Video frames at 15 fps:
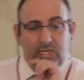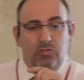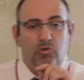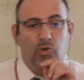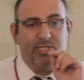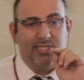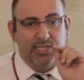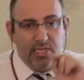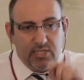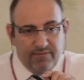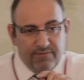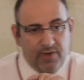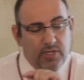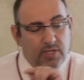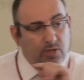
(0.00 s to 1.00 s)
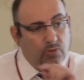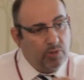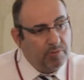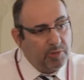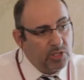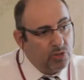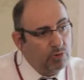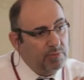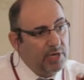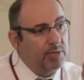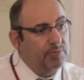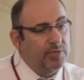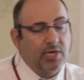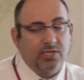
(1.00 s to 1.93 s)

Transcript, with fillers: to identify the women who may be